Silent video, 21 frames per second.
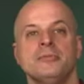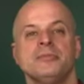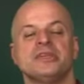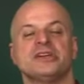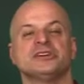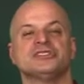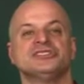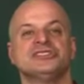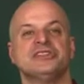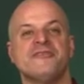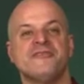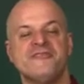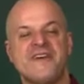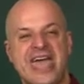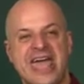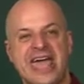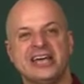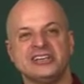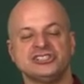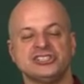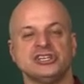because the
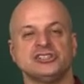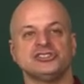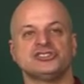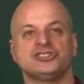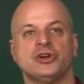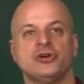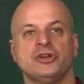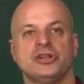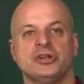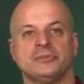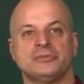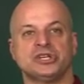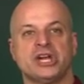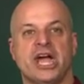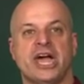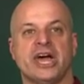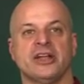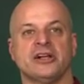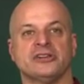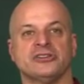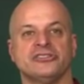fast sodium
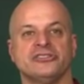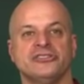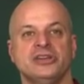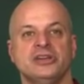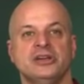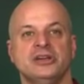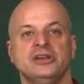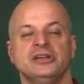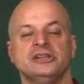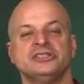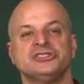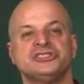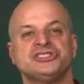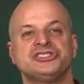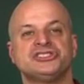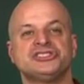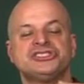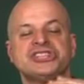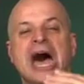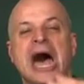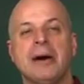channels
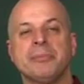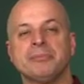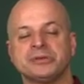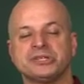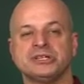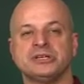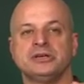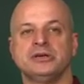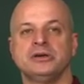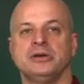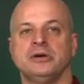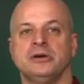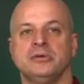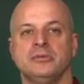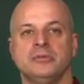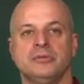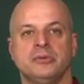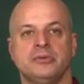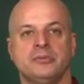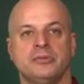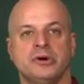stopped
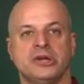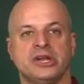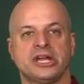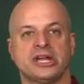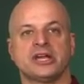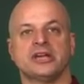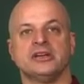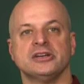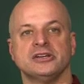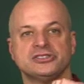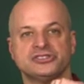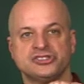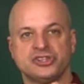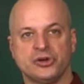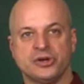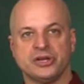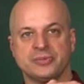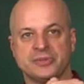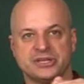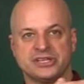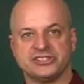putting
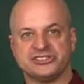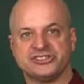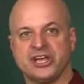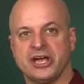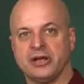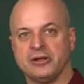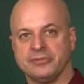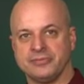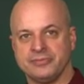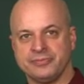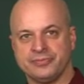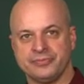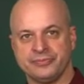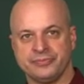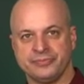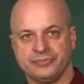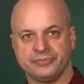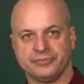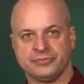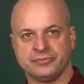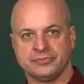sodium in the cell.
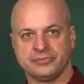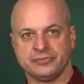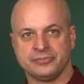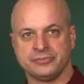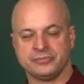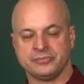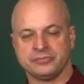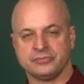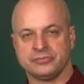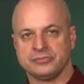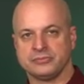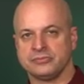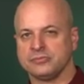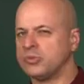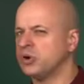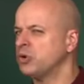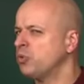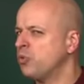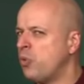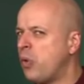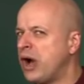
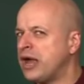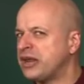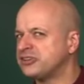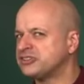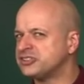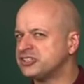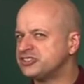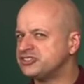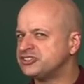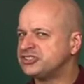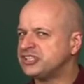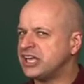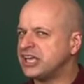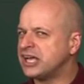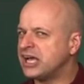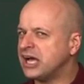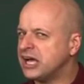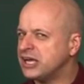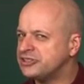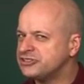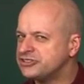Well, why doesn't it stay
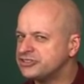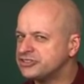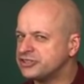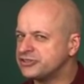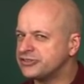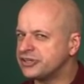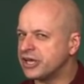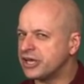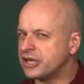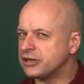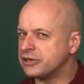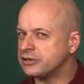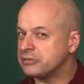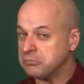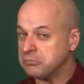constant then?